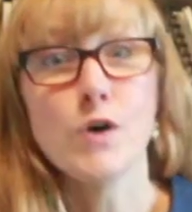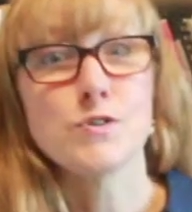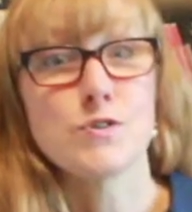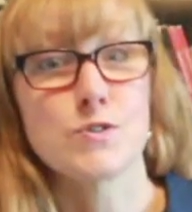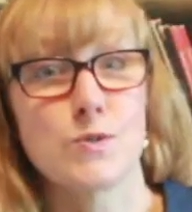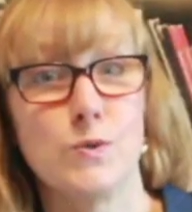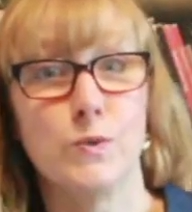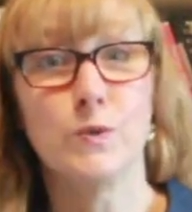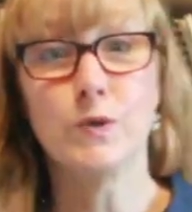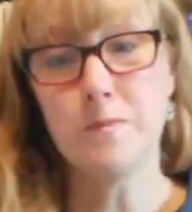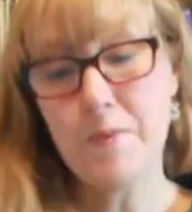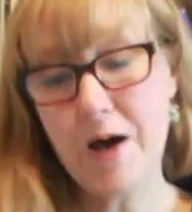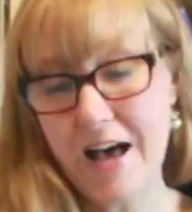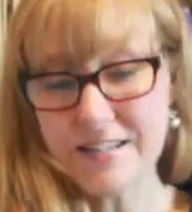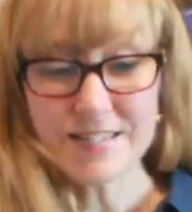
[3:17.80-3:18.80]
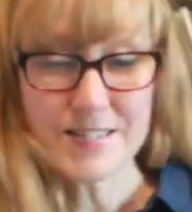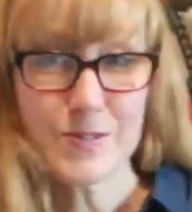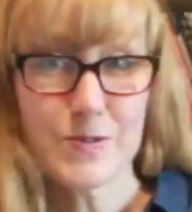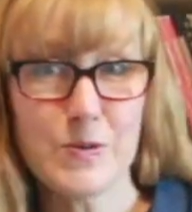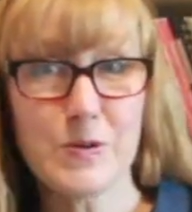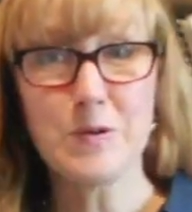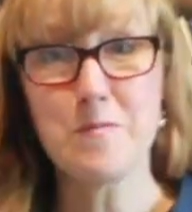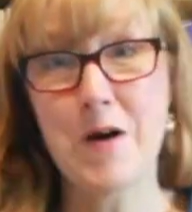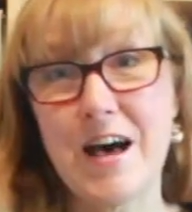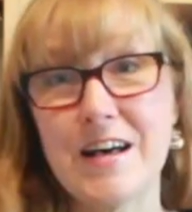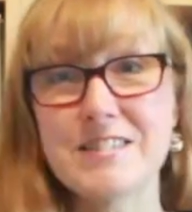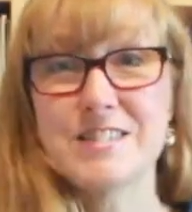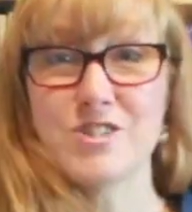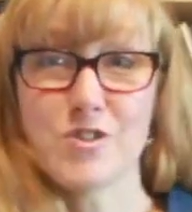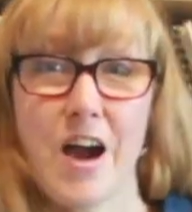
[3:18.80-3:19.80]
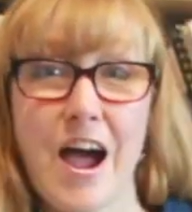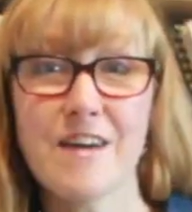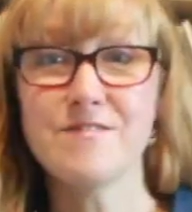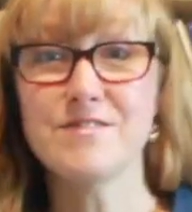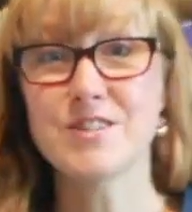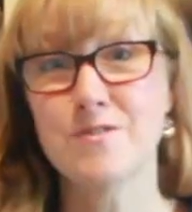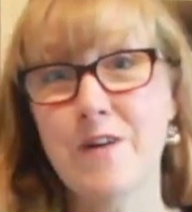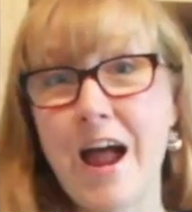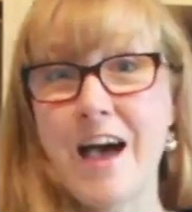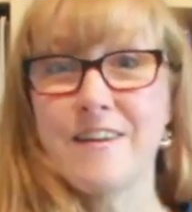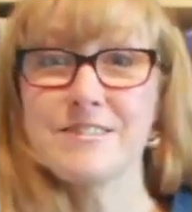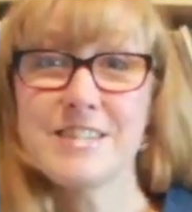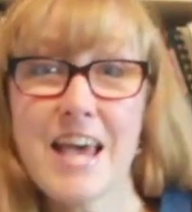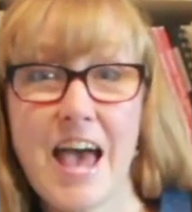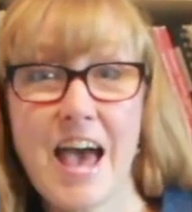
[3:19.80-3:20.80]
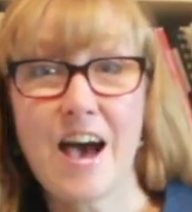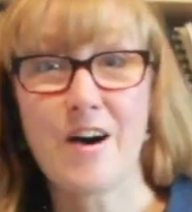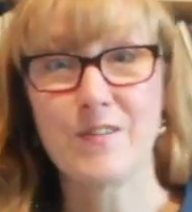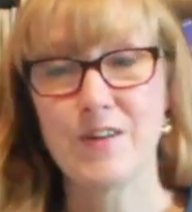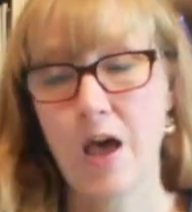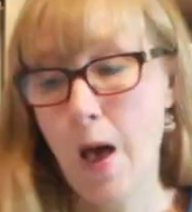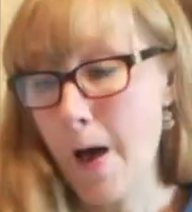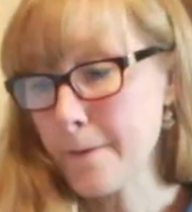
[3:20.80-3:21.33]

School bus, school bus drives around town,